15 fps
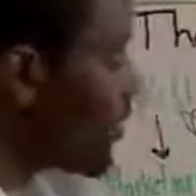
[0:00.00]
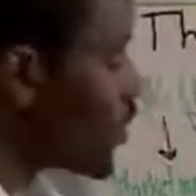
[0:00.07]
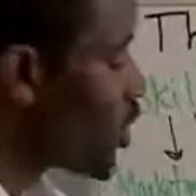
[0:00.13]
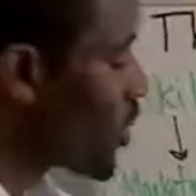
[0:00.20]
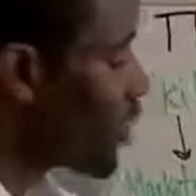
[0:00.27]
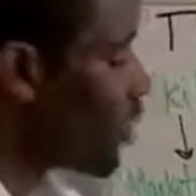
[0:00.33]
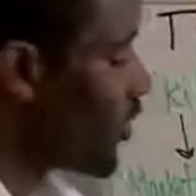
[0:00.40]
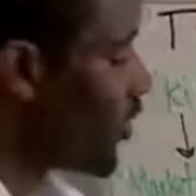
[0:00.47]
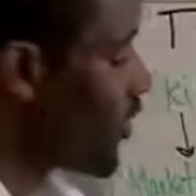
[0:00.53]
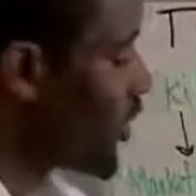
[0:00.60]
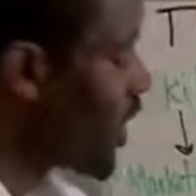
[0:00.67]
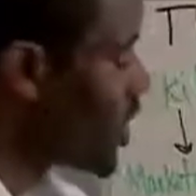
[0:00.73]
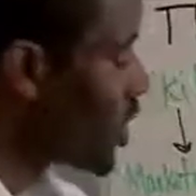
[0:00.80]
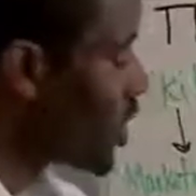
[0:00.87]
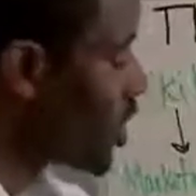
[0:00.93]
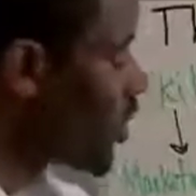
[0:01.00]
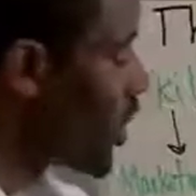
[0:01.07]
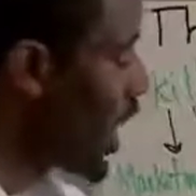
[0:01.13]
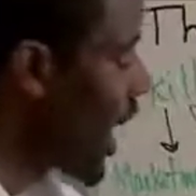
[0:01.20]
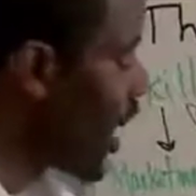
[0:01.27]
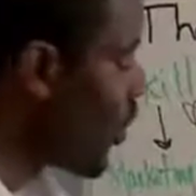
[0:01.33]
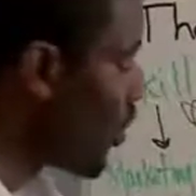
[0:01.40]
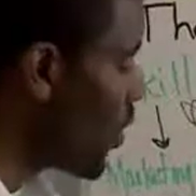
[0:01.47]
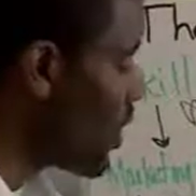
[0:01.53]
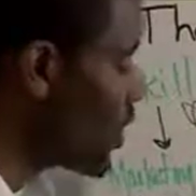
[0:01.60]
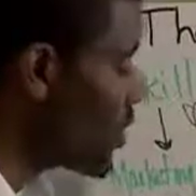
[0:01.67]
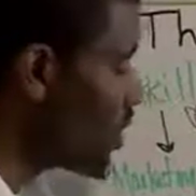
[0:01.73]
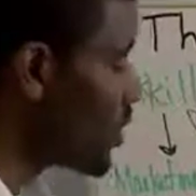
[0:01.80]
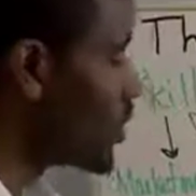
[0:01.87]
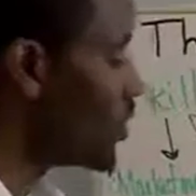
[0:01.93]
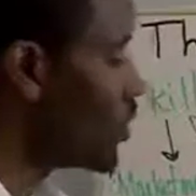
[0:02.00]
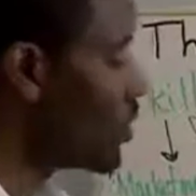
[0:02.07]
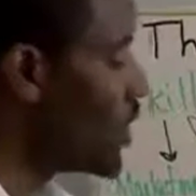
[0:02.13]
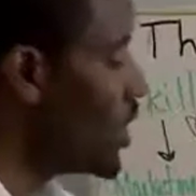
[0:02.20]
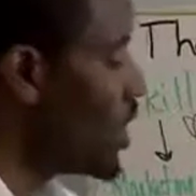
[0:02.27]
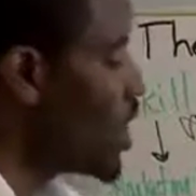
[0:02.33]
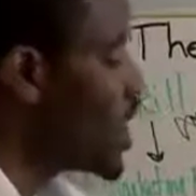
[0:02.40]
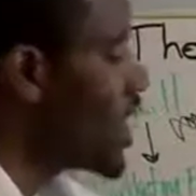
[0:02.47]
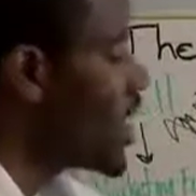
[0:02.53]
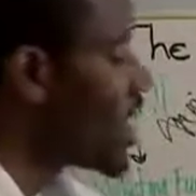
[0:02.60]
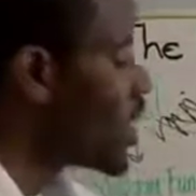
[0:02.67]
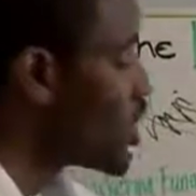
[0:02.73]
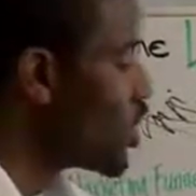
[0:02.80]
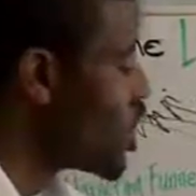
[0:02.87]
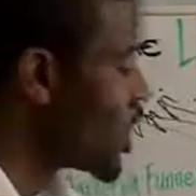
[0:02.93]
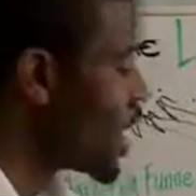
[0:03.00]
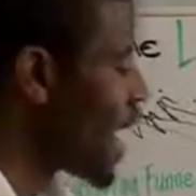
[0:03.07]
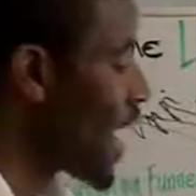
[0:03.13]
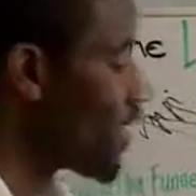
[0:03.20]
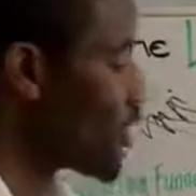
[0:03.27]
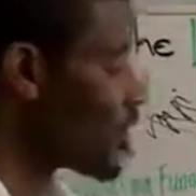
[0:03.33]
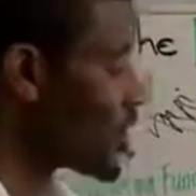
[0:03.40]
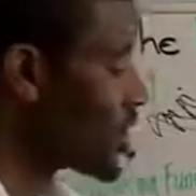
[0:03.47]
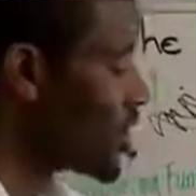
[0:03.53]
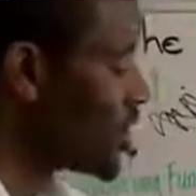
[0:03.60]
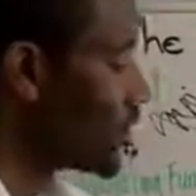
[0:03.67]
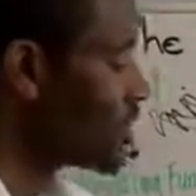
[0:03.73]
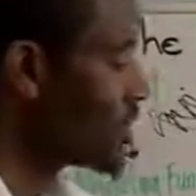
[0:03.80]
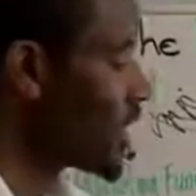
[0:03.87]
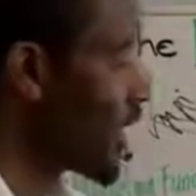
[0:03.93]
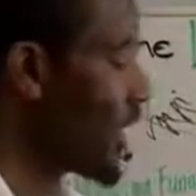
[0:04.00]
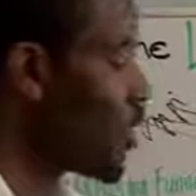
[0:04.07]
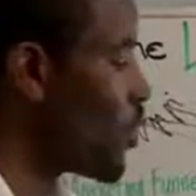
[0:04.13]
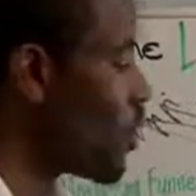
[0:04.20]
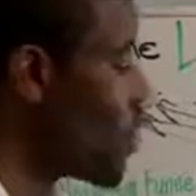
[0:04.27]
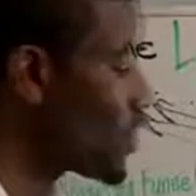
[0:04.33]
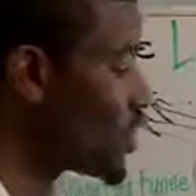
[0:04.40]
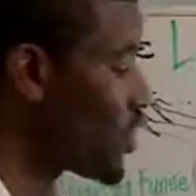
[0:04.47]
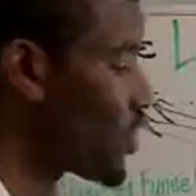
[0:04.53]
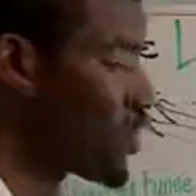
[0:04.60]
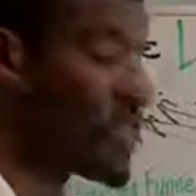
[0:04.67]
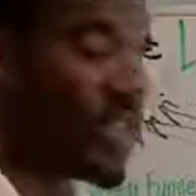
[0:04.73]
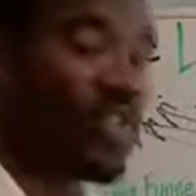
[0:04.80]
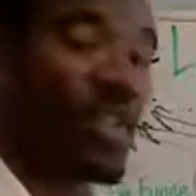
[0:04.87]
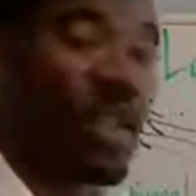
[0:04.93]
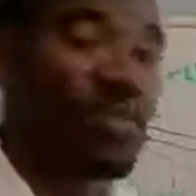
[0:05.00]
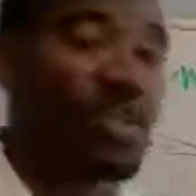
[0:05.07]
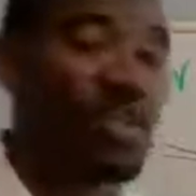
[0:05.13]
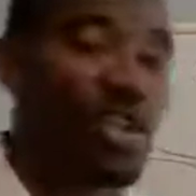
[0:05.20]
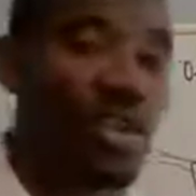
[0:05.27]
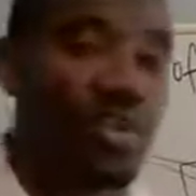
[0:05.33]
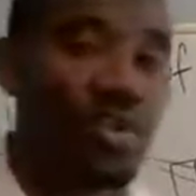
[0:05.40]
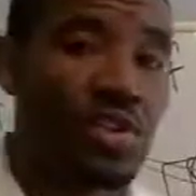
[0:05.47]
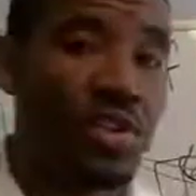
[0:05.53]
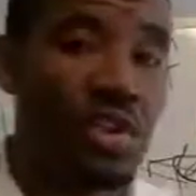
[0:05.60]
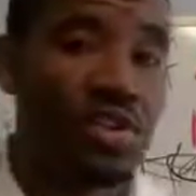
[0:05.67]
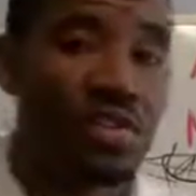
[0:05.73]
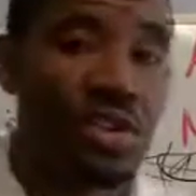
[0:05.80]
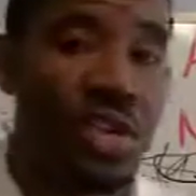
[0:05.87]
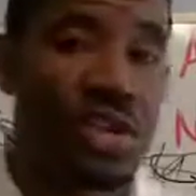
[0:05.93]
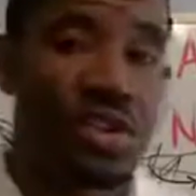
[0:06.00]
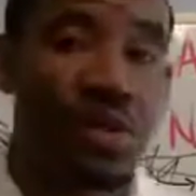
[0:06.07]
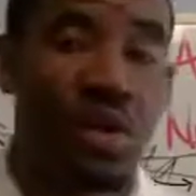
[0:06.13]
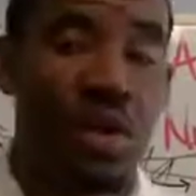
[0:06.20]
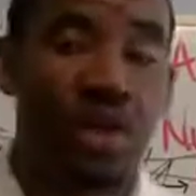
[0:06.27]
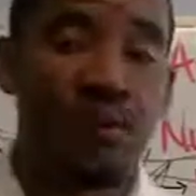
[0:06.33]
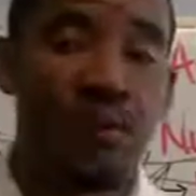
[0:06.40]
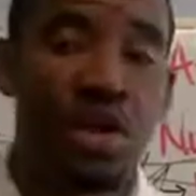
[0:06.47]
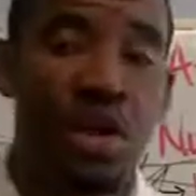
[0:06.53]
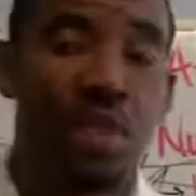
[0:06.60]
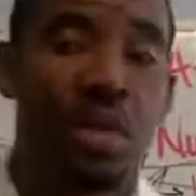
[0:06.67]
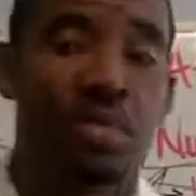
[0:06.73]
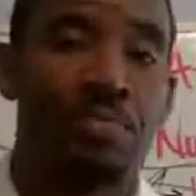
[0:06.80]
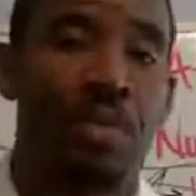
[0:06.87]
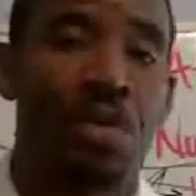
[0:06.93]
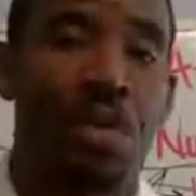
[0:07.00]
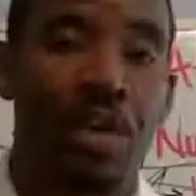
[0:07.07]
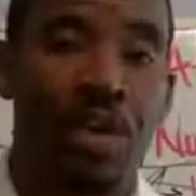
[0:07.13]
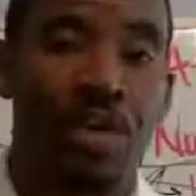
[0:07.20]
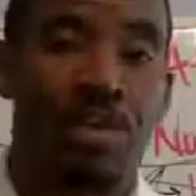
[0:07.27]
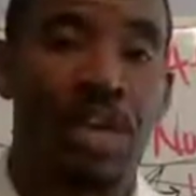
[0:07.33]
You're professional at what you do. You're going to have results. And once your friends and family see your results, guess what? They're on board.